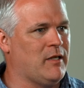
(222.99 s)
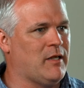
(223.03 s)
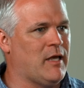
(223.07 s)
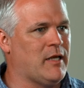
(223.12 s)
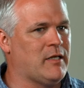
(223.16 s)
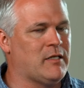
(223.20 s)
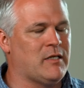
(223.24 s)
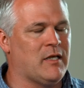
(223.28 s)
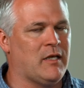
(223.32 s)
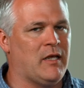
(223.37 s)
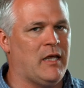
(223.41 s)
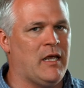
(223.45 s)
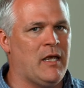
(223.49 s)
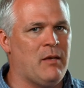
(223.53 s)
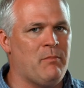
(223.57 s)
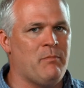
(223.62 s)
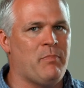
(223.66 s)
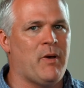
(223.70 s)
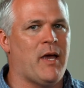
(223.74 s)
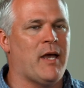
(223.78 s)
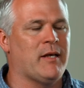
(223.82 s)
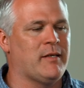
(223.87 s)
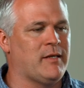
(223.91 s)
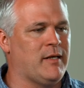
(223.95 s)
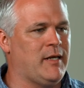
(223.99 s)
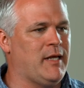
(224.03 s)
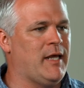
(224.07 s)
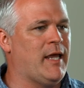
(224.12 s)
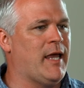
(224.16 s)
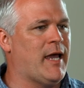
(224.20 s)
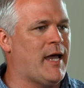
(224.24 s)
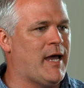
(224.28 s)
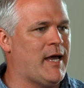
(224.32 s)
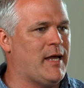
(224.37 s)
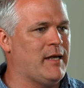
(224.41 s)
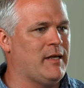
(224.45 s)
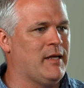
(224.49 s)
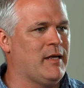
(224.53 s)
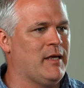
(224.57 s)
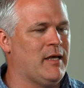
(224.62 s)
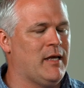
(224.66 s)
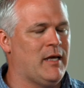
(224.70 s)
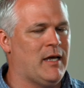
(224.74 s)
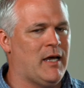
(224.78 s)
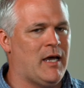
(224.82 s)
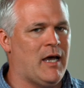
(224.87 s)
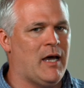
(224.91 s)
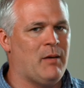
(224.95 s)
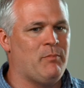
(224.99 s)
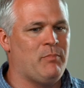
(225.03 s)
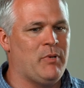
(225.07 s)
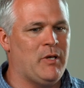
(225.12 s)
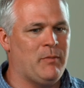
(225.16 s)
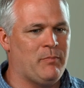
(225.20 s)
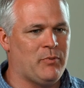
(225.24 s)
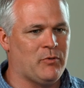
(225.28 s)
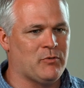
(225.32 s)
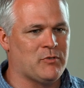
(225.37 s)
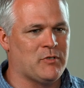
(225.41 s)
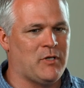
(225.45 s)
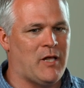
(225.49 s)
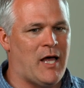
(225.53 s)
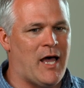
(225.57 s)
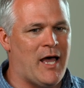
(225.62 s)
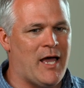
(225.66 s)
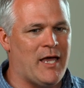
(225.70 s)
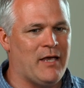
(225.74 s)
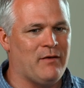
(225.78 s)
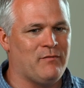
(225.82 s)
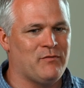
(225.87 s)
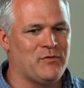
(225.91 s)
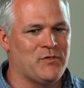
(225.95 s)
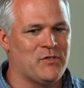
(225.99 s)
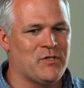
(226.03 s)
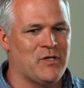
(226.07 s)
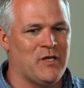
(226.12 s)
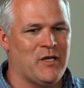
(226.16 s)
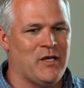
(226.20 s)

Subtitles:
like the impact that he had on people's lives.